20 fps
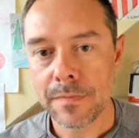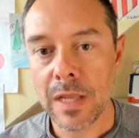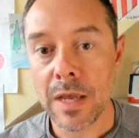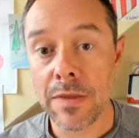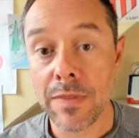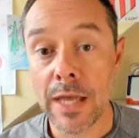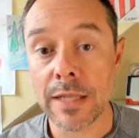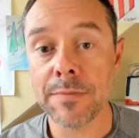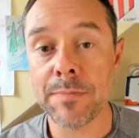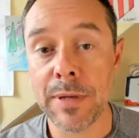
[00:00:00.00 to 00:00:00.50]

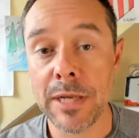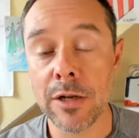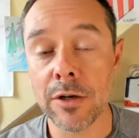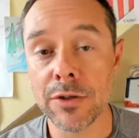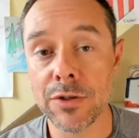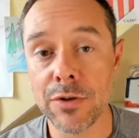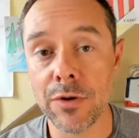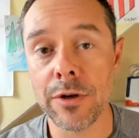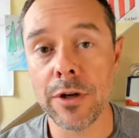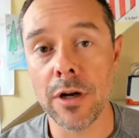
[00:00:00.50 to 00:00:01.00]
that's Peter
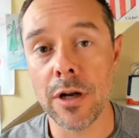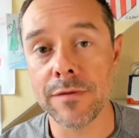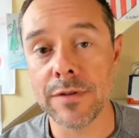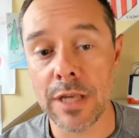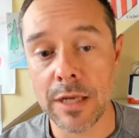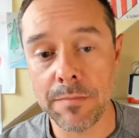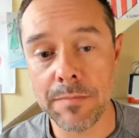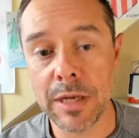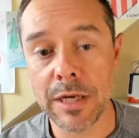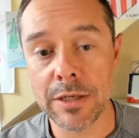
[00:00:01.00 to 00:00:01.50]
Stoyanov's
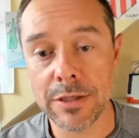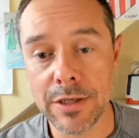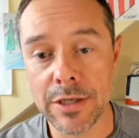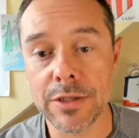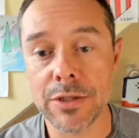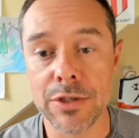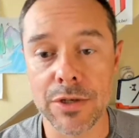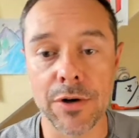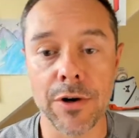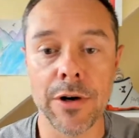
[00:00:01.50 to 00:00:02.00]
like biggest
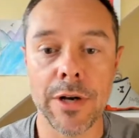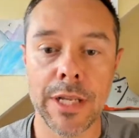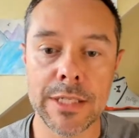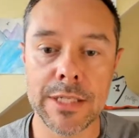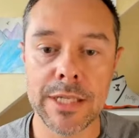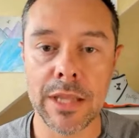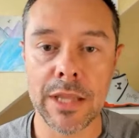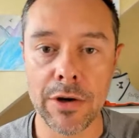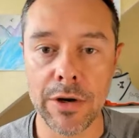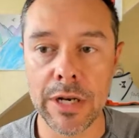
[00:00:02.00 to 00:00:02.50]
concern, is
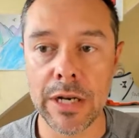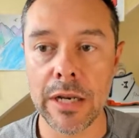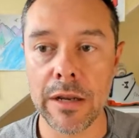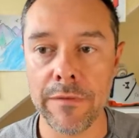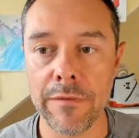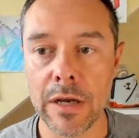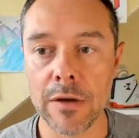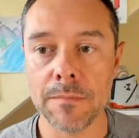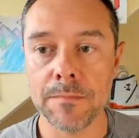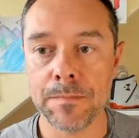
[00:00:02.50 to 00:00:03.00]
that they're going to give
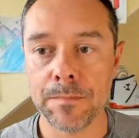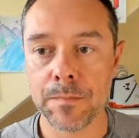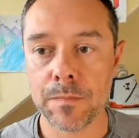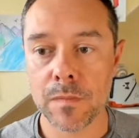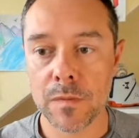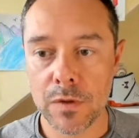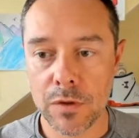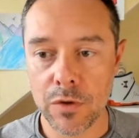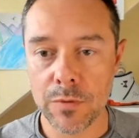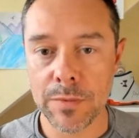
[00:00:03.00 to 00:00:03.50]
out
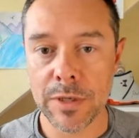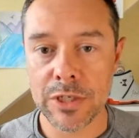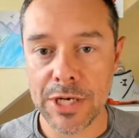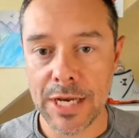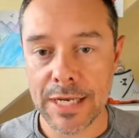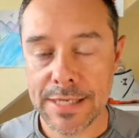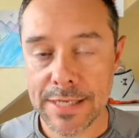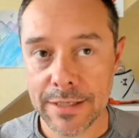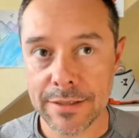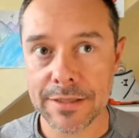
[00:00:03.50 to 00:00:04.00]
too much
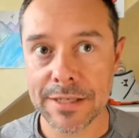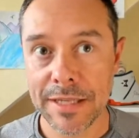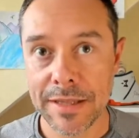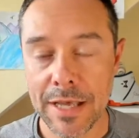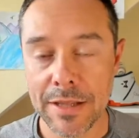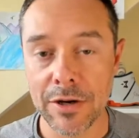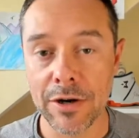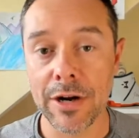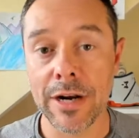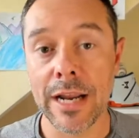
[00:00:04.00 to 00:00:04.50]
Essence, and
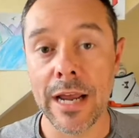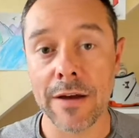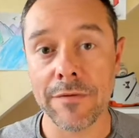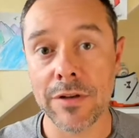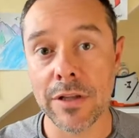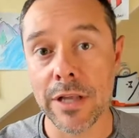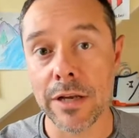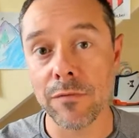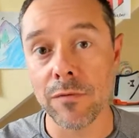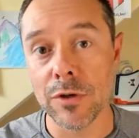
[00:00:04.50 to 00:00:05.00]
then they're going to have
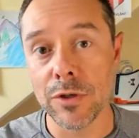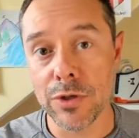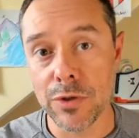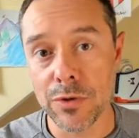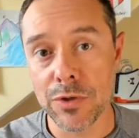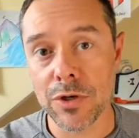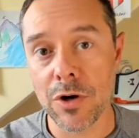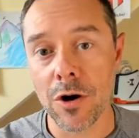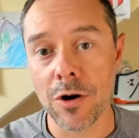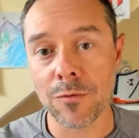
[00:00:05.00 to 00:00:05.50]
to like
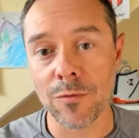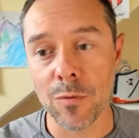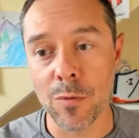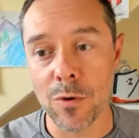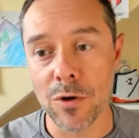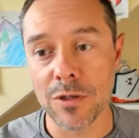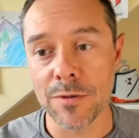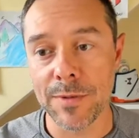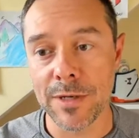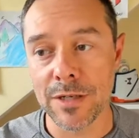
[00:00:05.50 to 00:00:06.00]
reduce card
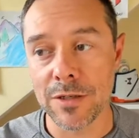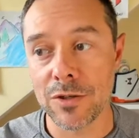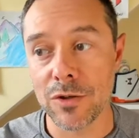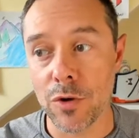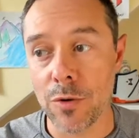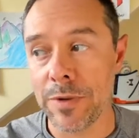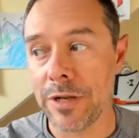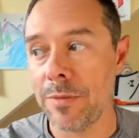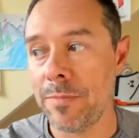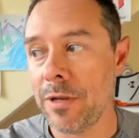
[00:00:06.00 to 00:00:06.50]
rewards because
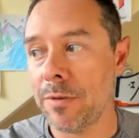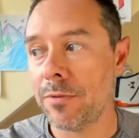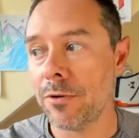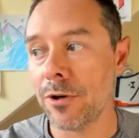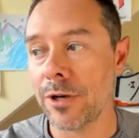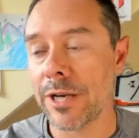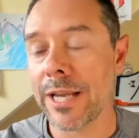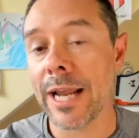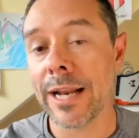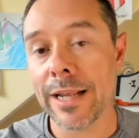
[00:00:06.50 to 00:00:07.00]
so many people are
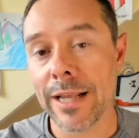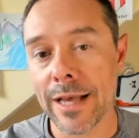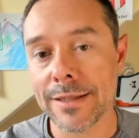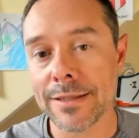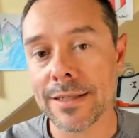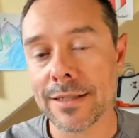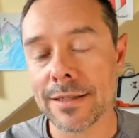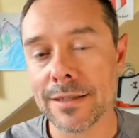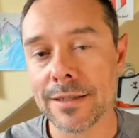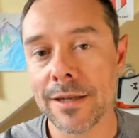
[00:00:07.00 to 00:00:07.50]
getting
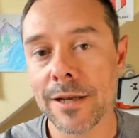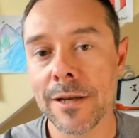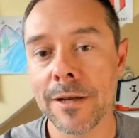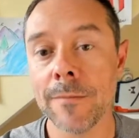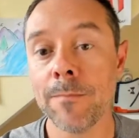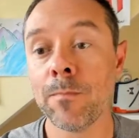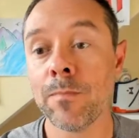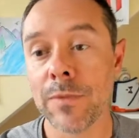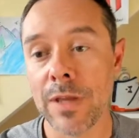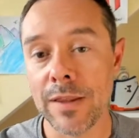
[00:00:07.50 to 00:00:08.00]
Essence,
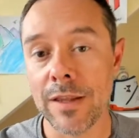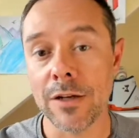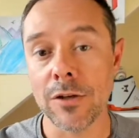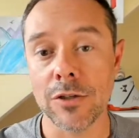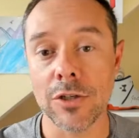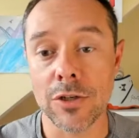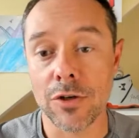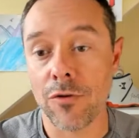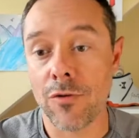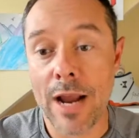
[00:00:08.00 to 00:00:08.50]
and then
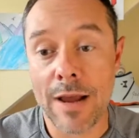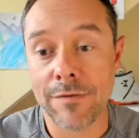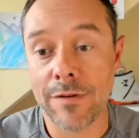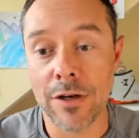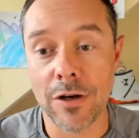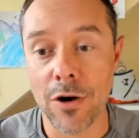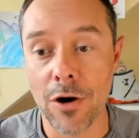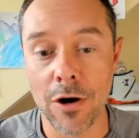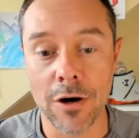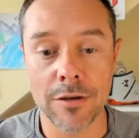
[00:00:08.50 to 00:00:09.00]
just
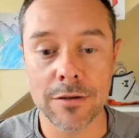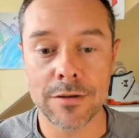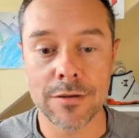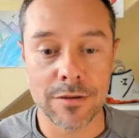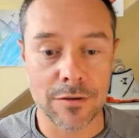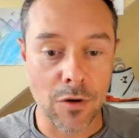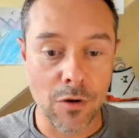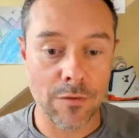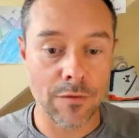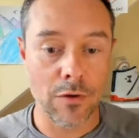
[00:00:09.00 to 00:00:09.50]
crafting cards
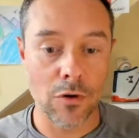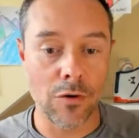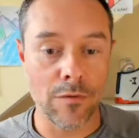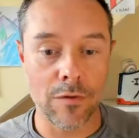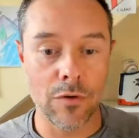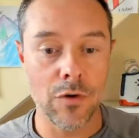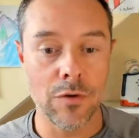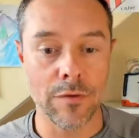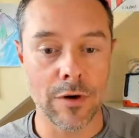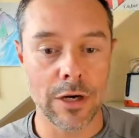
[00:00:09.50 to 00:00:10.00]
over and over
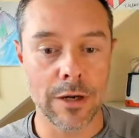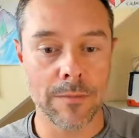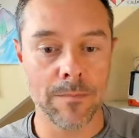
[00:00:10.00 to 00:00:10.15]
and over.